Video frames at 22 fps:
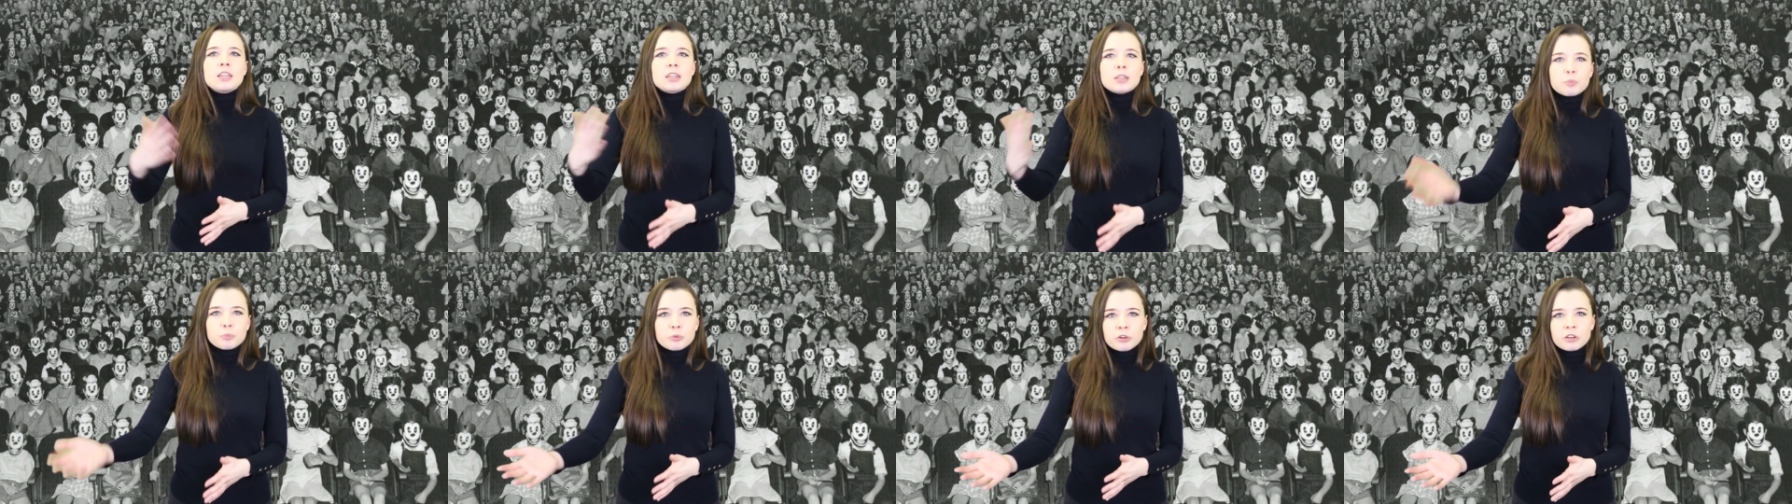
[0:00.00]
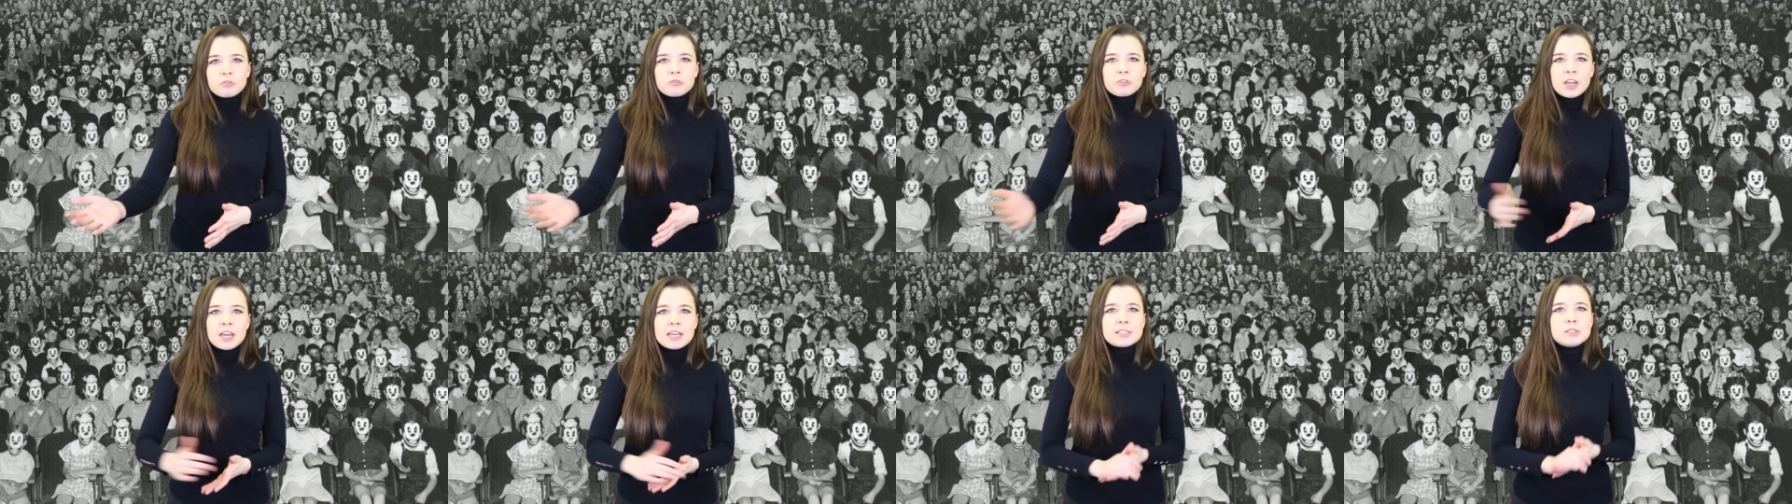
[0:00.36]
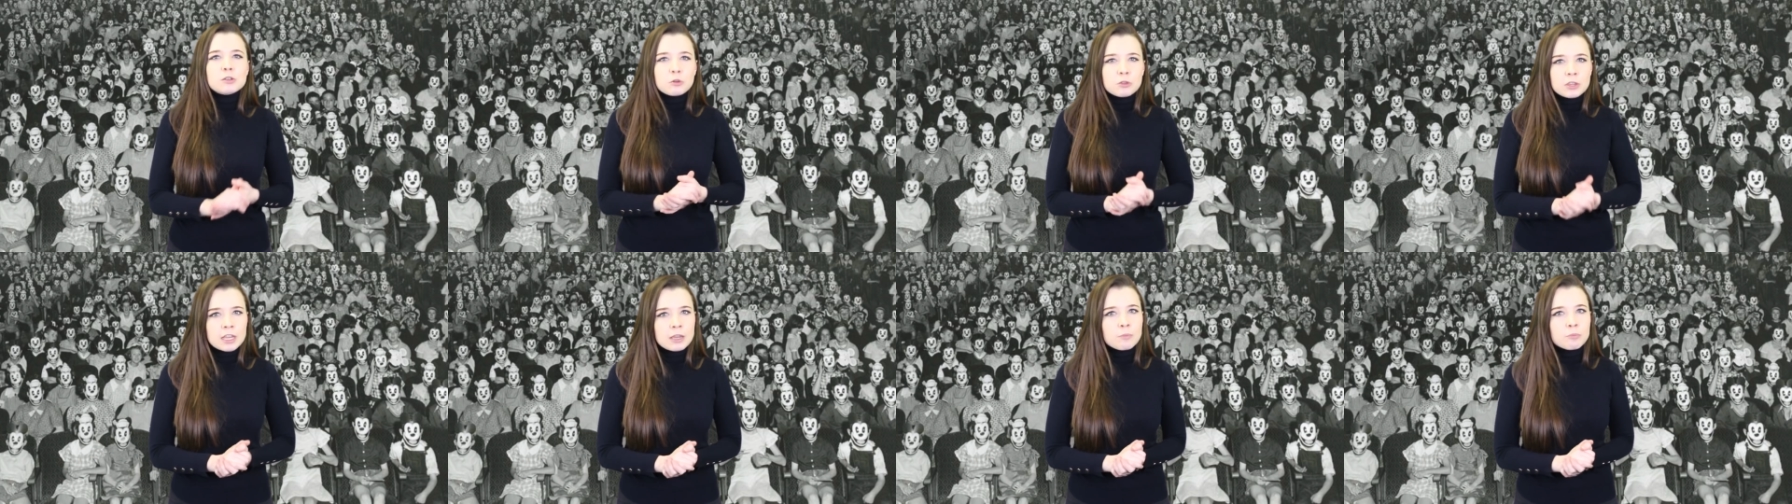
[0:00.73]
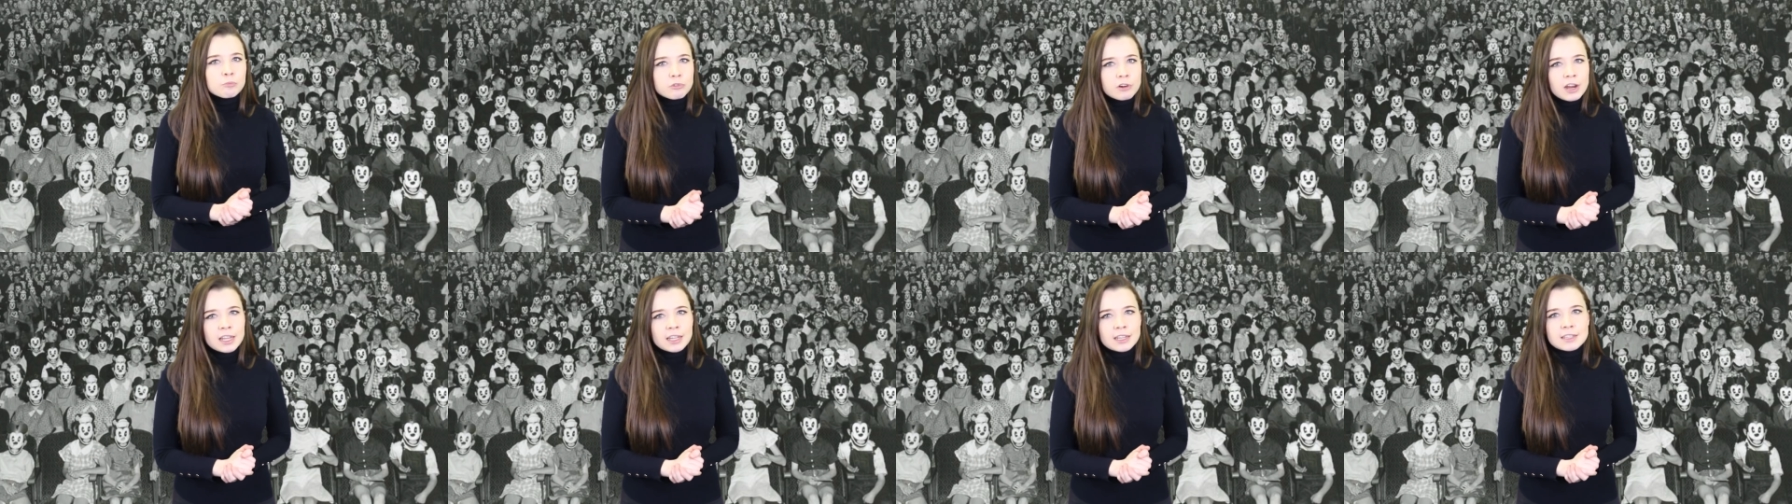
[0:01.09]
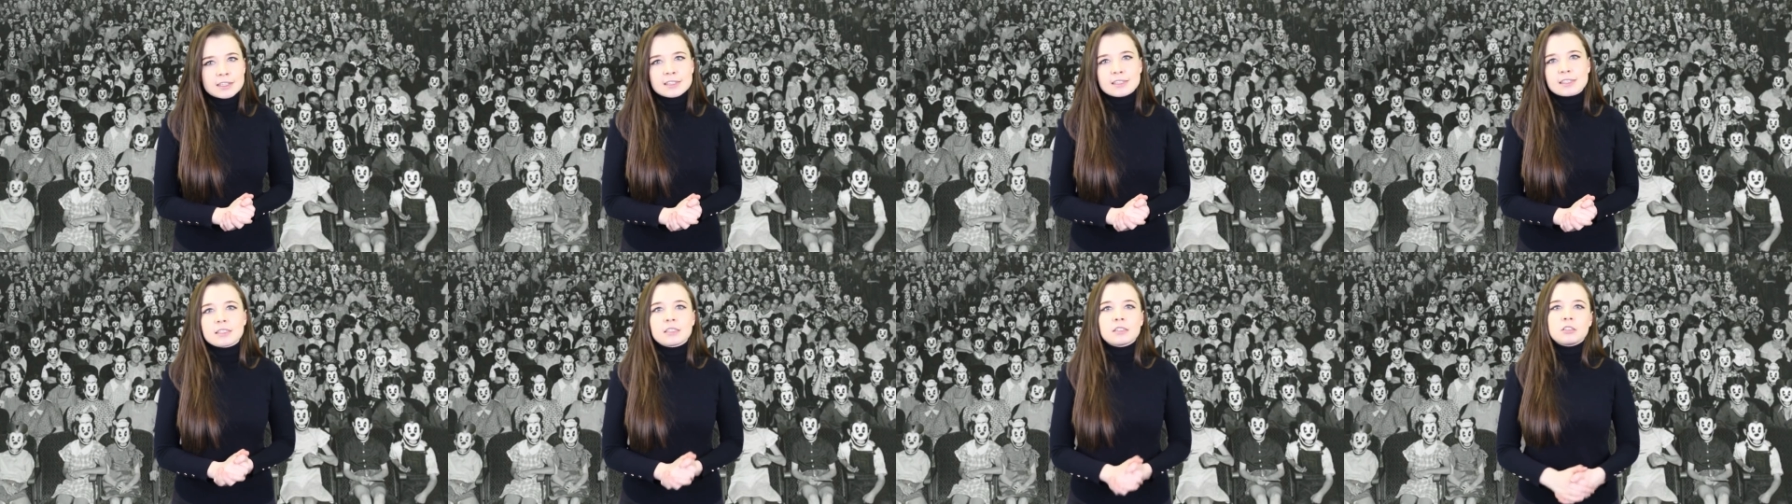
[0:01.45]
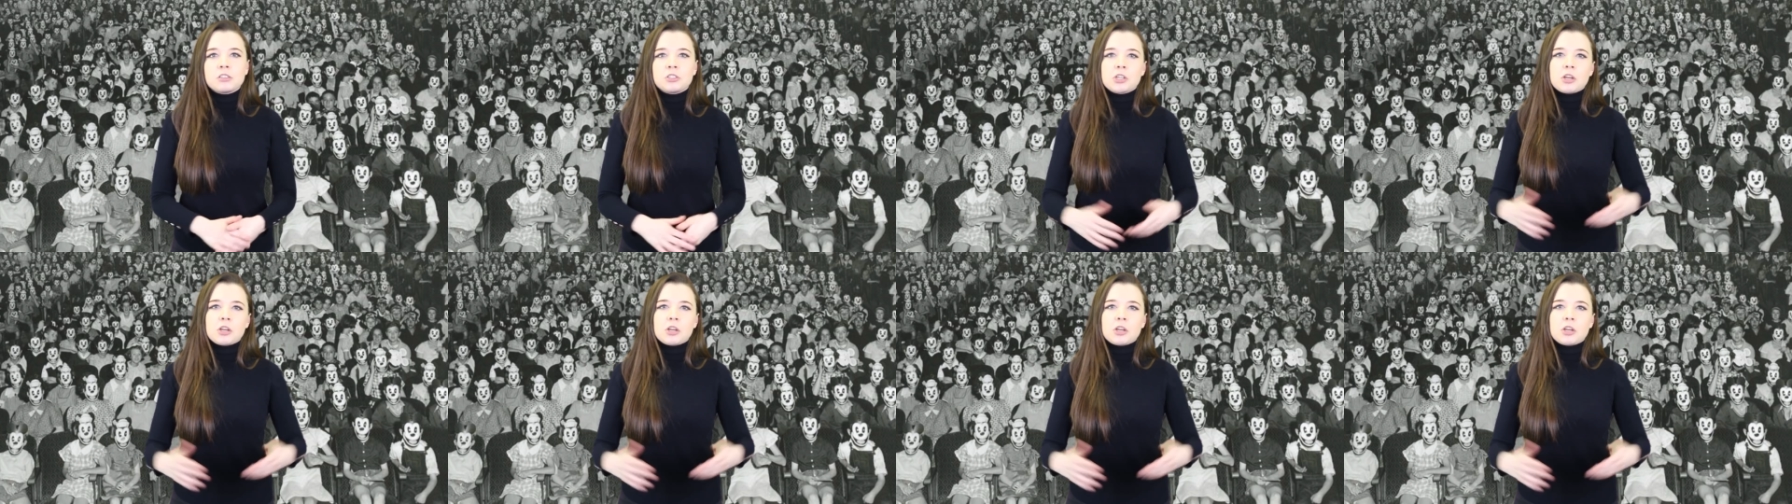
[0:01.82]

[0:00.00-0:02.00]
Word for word: the briefcase, or the umbrellas.